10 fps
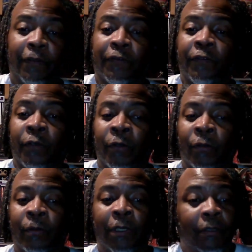
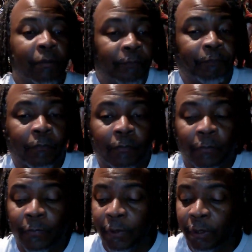So,
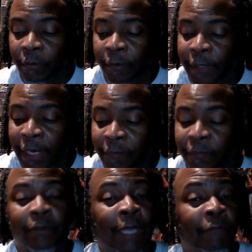you know, that
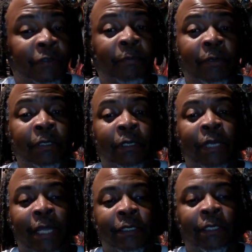was a pretty
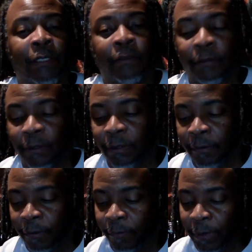good idea,
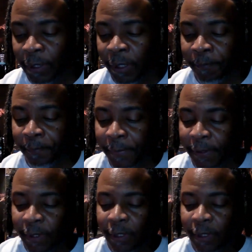you know.